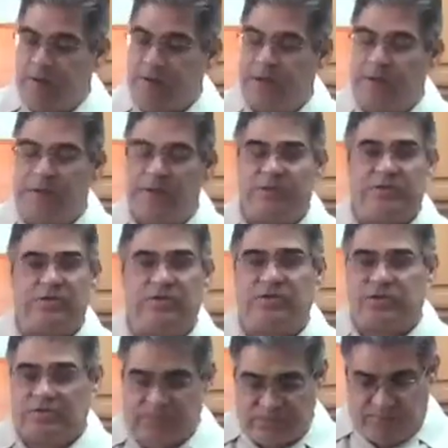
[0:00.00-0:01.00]

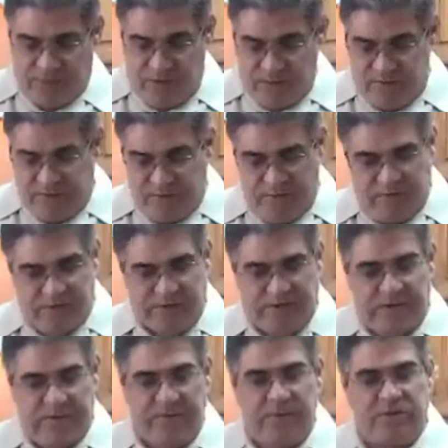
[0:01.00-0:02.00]
It's very
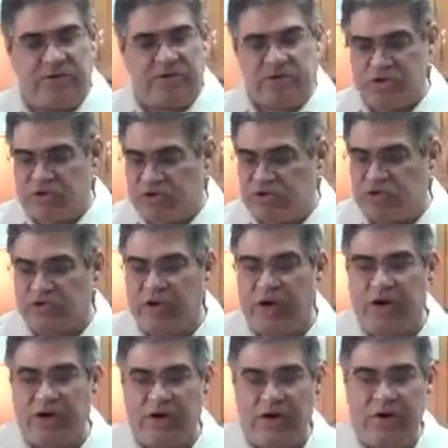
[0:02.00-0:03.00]
simple. It's just a
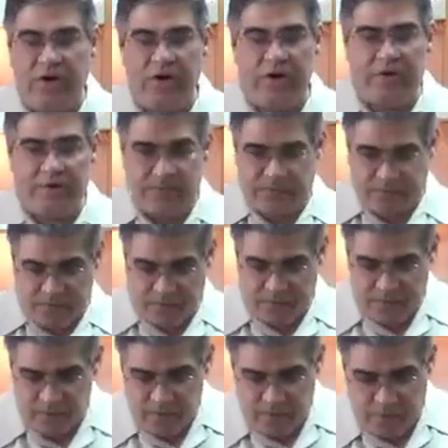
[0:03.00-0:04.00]
strainer,
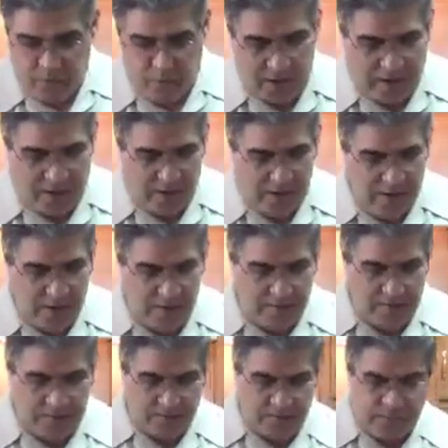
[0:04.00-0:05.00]
a well,
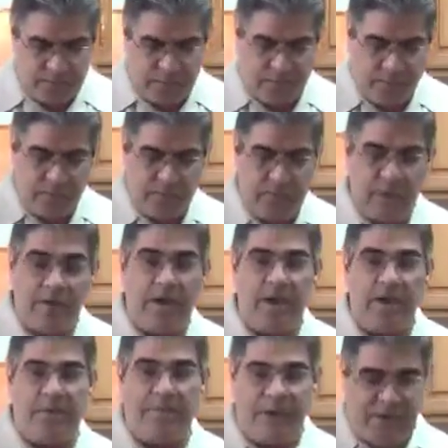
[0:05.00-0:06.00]

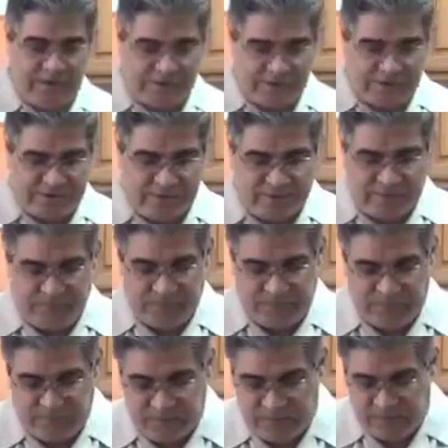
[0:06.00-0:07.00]
and a base.
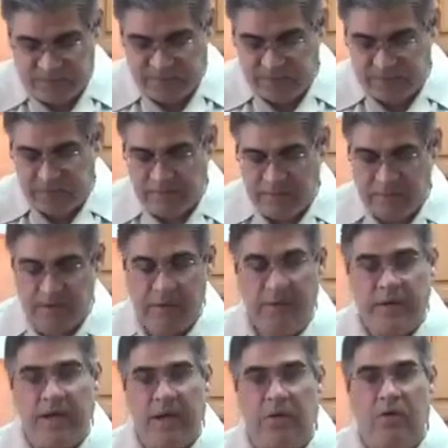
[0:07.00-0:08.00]

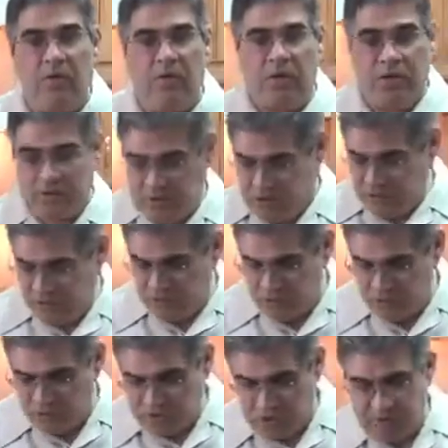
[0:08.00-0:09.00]
Now what we're going to do is we're
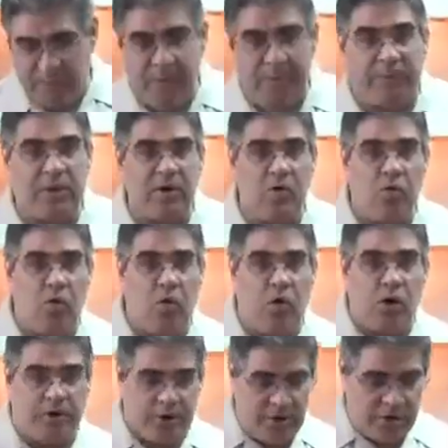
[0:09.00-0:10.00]
going to start by putting
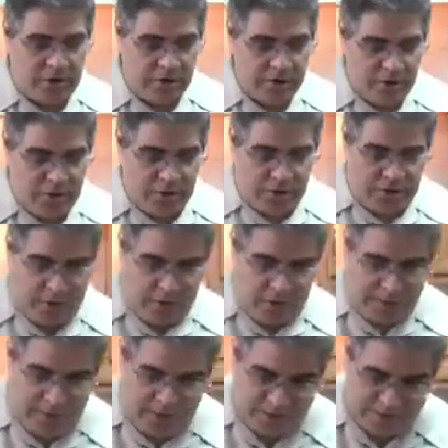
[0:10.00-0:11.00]
water in
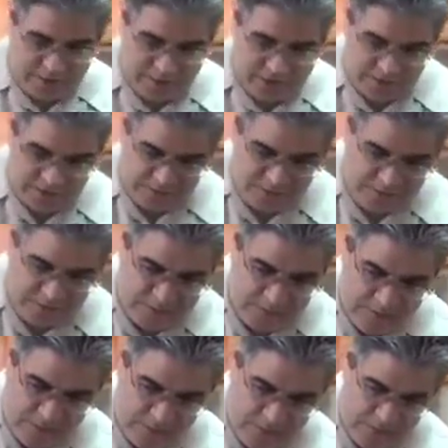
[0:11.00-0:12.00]
our base.
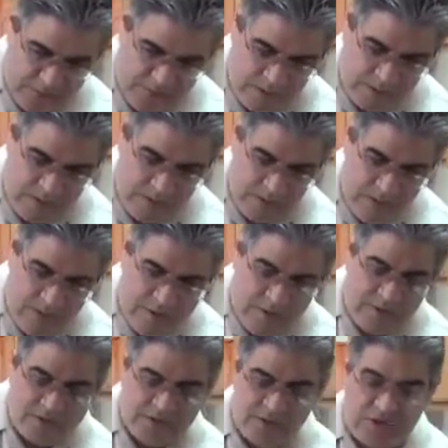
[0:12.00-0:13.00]

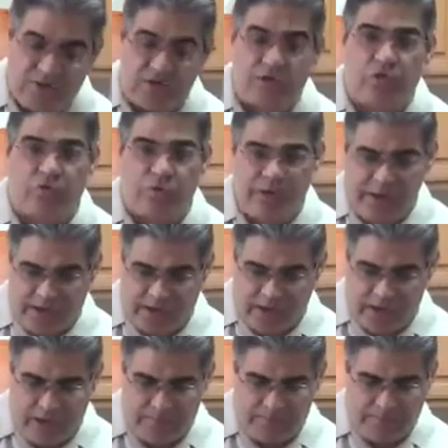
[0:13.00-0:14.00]
This is a
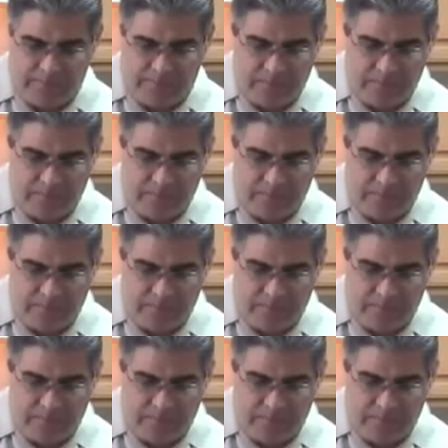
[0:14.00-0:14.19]
3-cup